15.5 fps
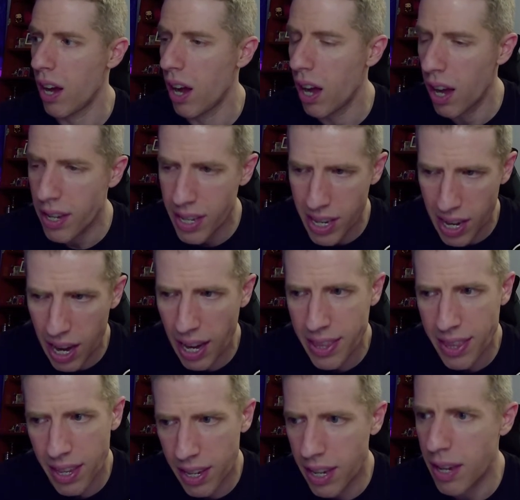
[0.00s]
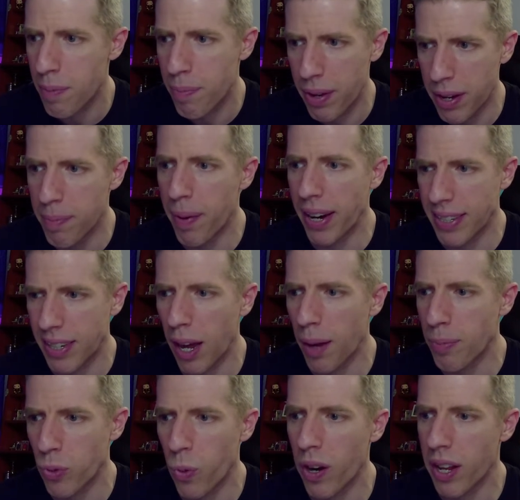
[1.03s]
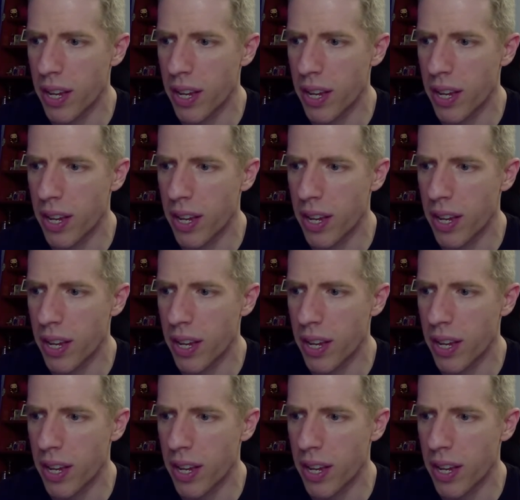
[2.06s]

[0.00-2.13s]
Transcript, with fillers: Uh, I think he'd be in my top 20.